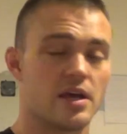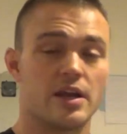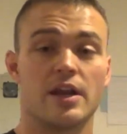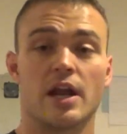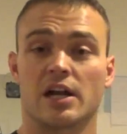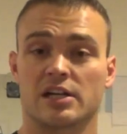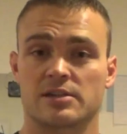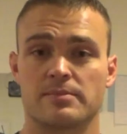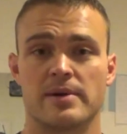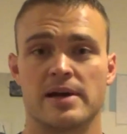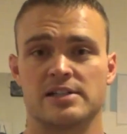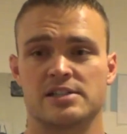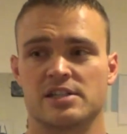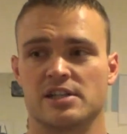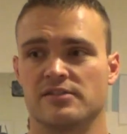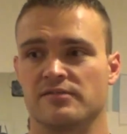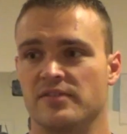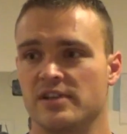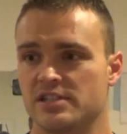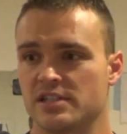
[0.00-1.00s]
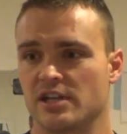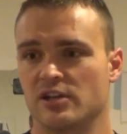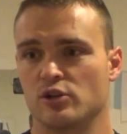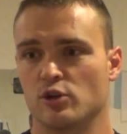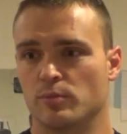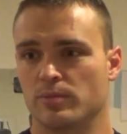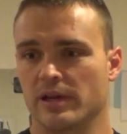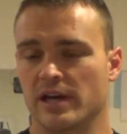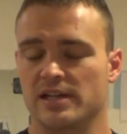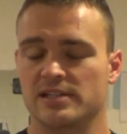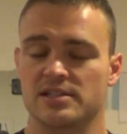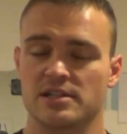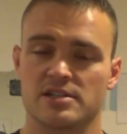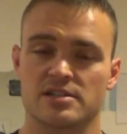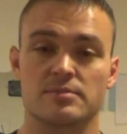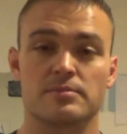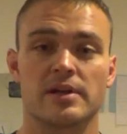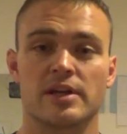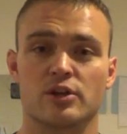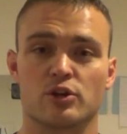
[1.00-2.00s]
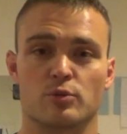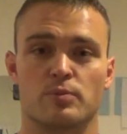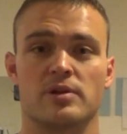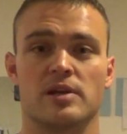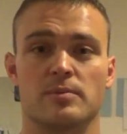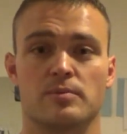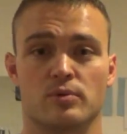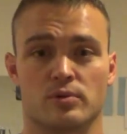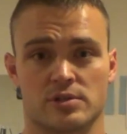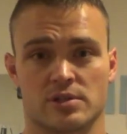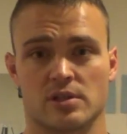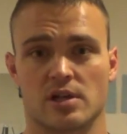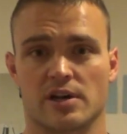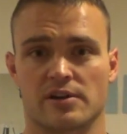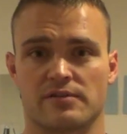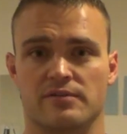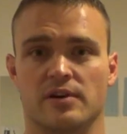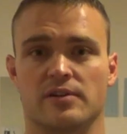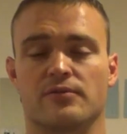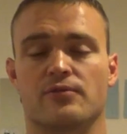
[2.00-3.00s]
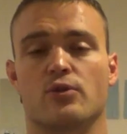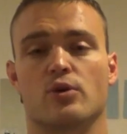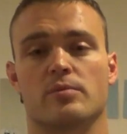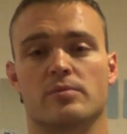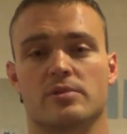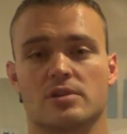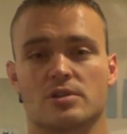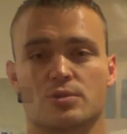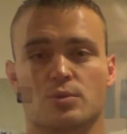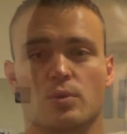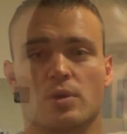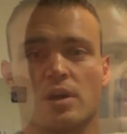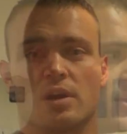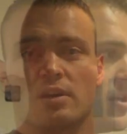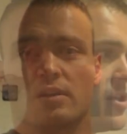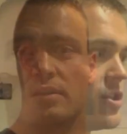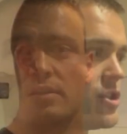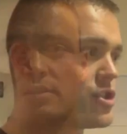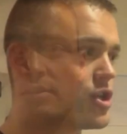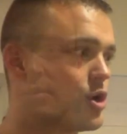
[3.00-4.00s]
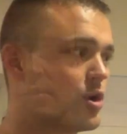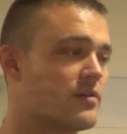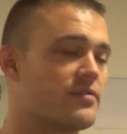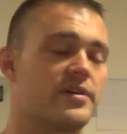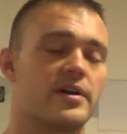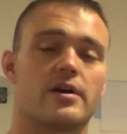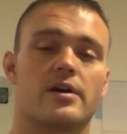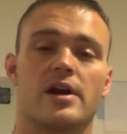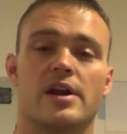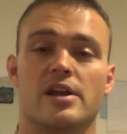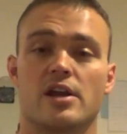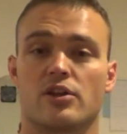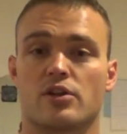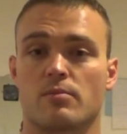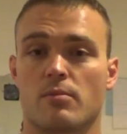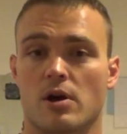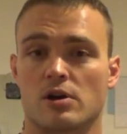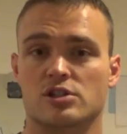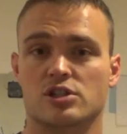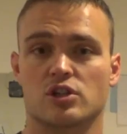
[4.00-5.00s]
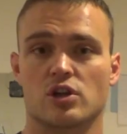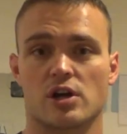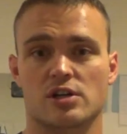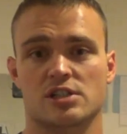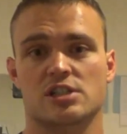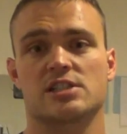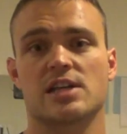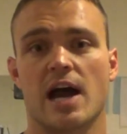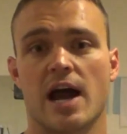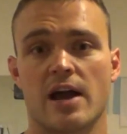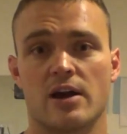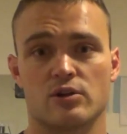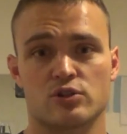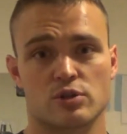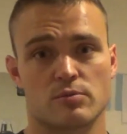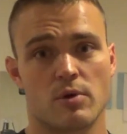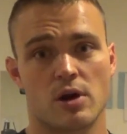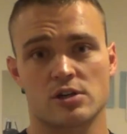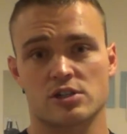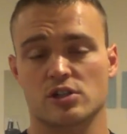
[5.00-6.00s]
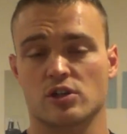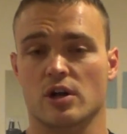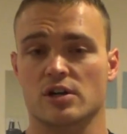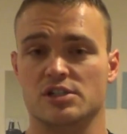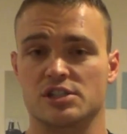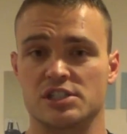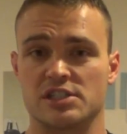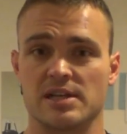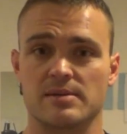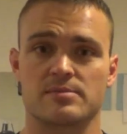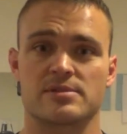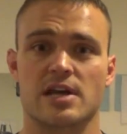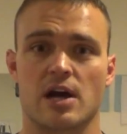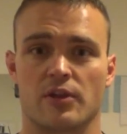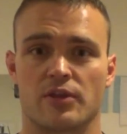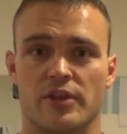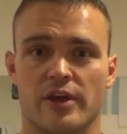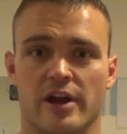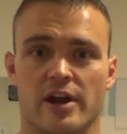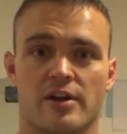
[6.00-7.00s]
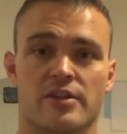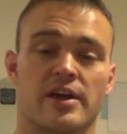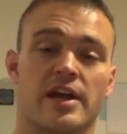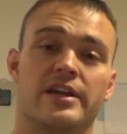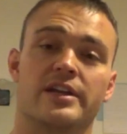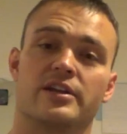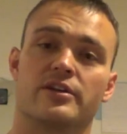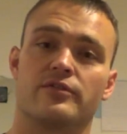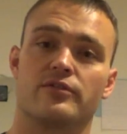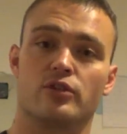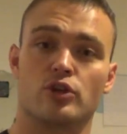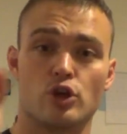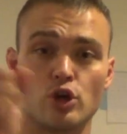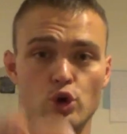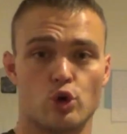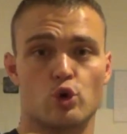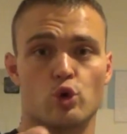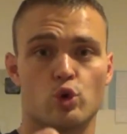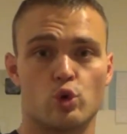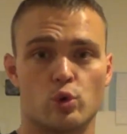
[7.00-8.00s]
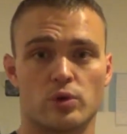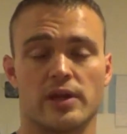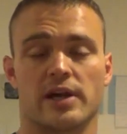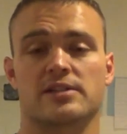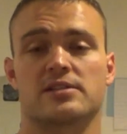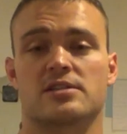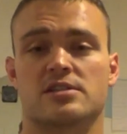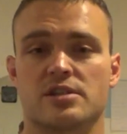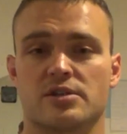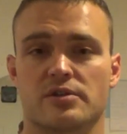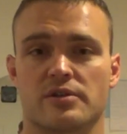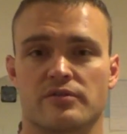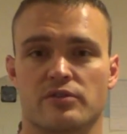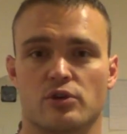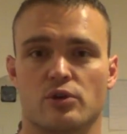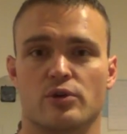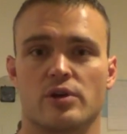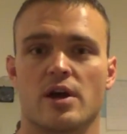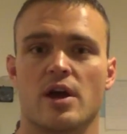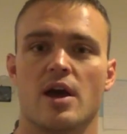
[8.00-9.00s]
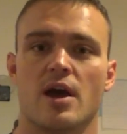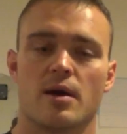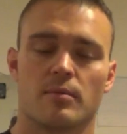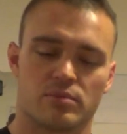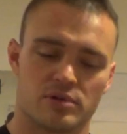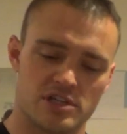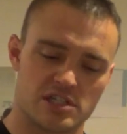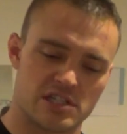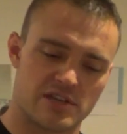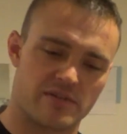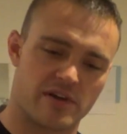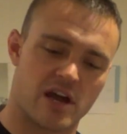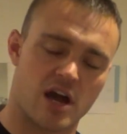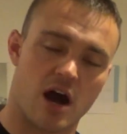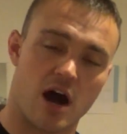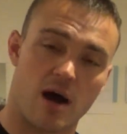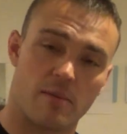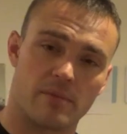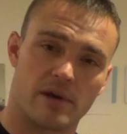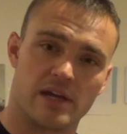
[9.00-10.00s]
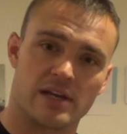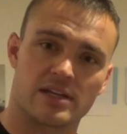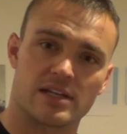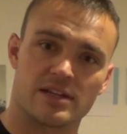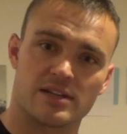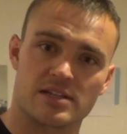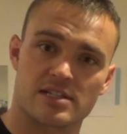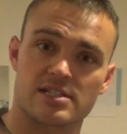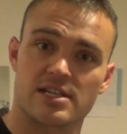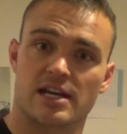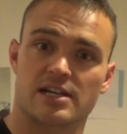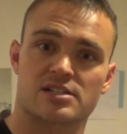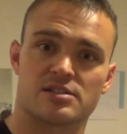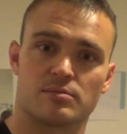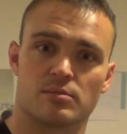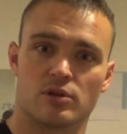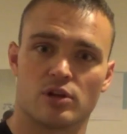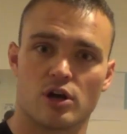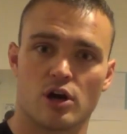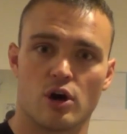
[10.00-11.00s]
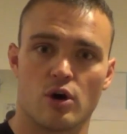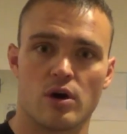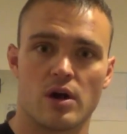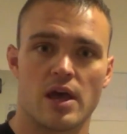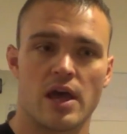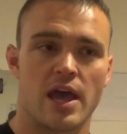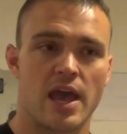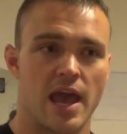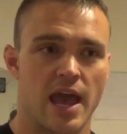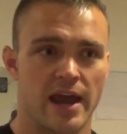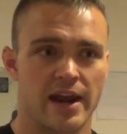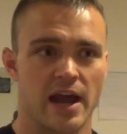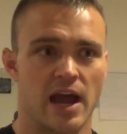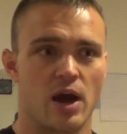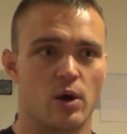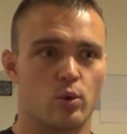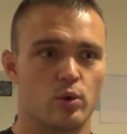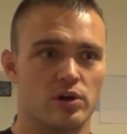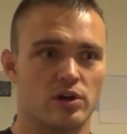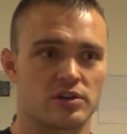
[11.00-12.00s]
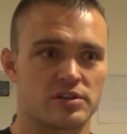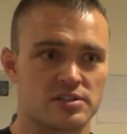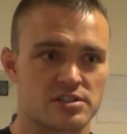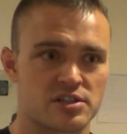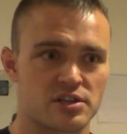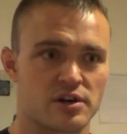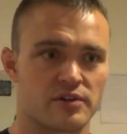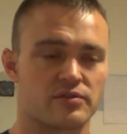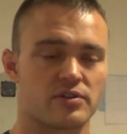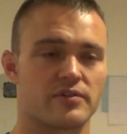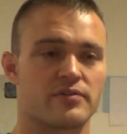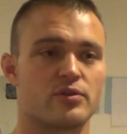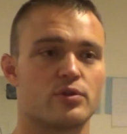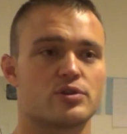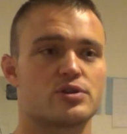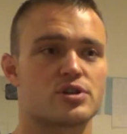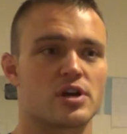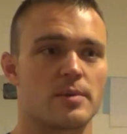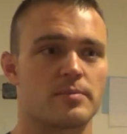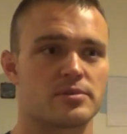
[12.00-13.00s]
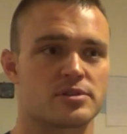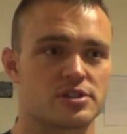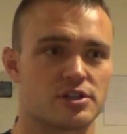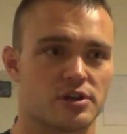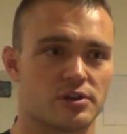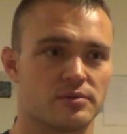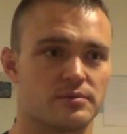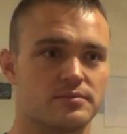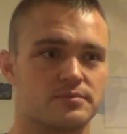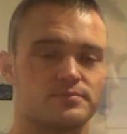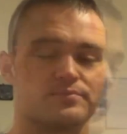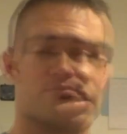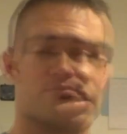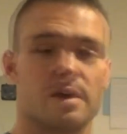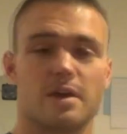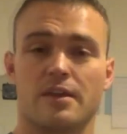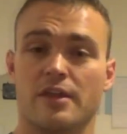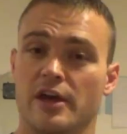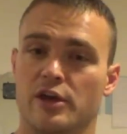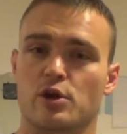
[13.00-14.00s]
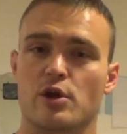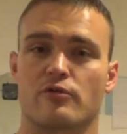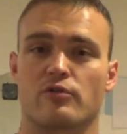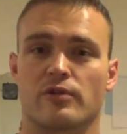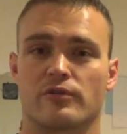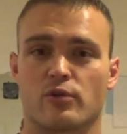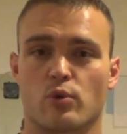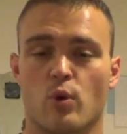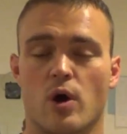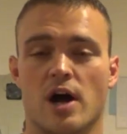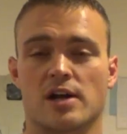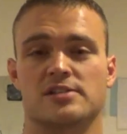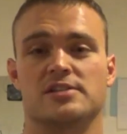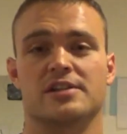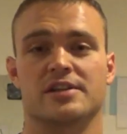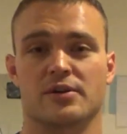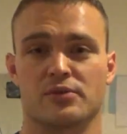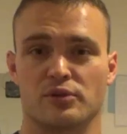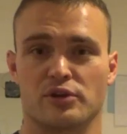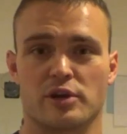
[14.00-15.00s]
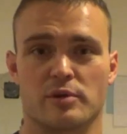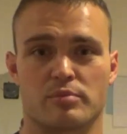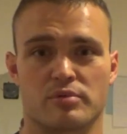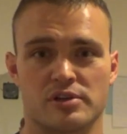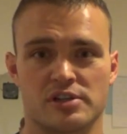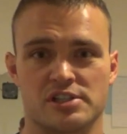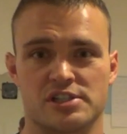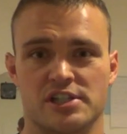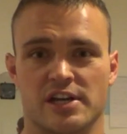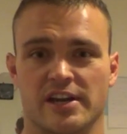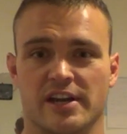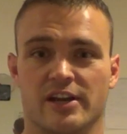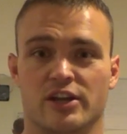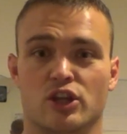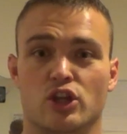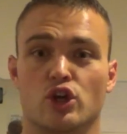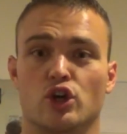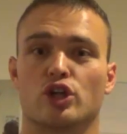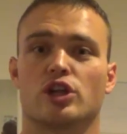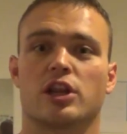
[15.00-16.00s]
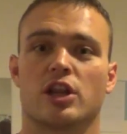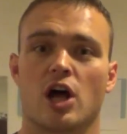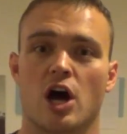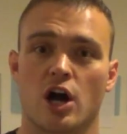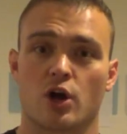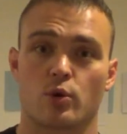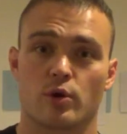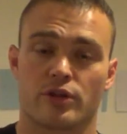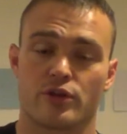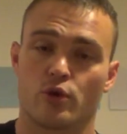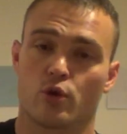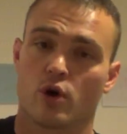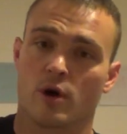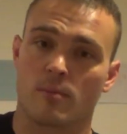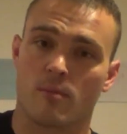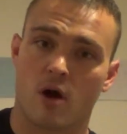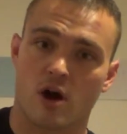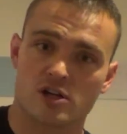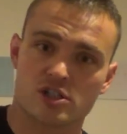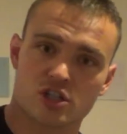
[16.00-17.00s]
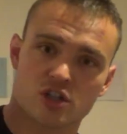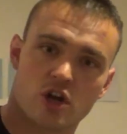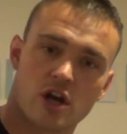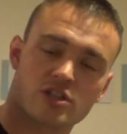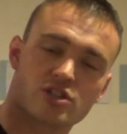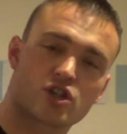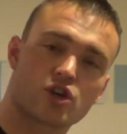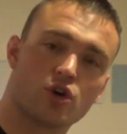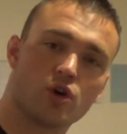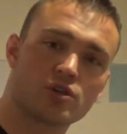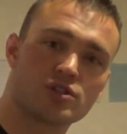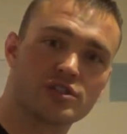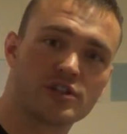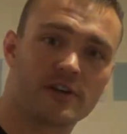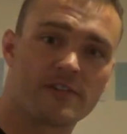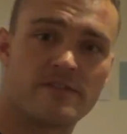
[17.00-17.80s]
Not to mention visiting new places and meeting new people is a lot of fun for me as well. So if there are any other martial arts styles or martial arts gyms out there that any of you would like to see reviewed, please leave a comment in the section below and I will consider it for a future episode. Thank you everyone for watching, I really appreciate it. Good luck with your martial arts goals and your